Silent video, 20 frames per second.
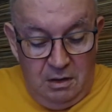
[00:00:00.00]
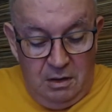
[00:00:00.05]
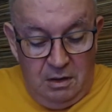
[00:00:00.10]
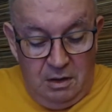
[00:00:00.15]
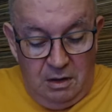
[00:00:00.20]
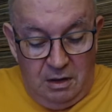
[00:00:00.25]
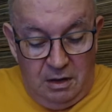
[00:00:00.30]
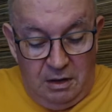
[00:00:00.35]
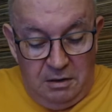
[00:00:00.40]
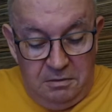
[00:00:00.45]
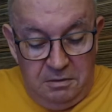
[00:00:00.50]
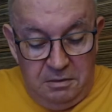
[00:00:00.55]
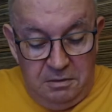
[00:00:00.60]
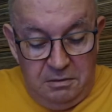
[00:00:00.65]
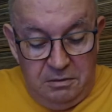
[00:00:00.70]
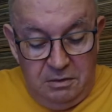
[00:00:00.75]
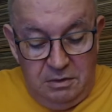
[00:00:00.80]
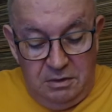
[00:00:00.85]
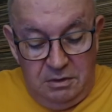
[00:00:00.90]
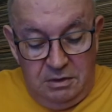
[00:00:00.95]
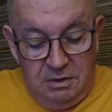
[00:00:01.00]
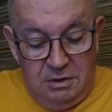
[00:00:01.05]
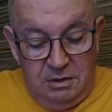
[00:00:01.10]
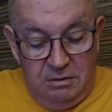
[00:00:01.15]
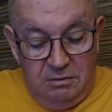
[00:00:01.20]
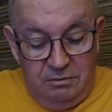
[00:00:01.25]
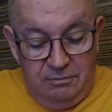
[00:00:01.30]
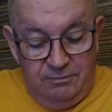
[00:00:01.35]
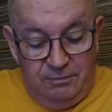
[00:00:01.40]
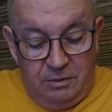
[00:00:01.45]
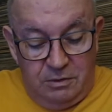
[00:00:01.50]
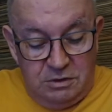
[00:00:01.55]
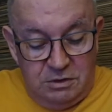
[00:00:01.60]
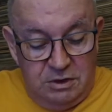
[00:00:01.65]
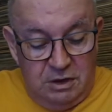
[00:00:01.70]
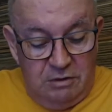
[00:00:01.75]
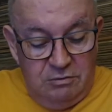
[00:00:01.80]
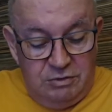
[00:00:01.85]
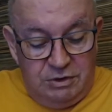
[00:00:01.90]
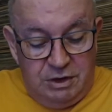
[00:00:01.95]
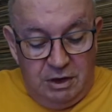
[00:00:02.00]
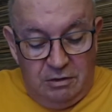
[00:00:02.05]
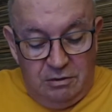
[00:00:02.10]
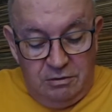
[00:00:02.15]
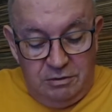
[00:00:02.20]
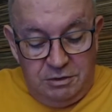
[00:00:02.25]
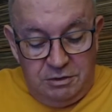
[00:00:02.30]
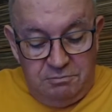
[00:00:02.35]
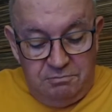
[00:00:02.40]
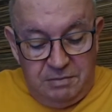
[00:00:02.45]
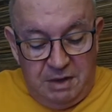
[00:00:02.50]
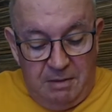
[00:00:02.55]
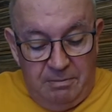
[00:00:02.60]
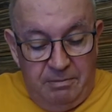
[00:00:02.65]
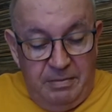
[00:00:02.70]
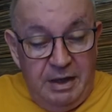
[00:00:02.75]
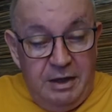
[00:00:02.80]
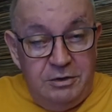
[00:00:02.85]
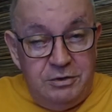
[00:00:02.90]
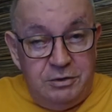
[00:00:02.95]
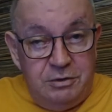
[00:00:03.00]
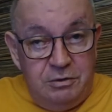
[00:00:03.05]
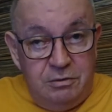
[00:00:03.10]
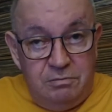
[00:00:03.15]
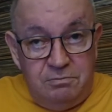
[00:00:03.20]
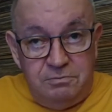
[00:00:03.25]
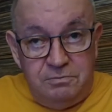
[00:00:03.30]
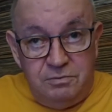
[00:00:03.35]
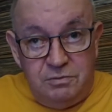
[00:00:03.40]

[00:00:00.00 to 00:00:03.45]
As far as loads goes, my major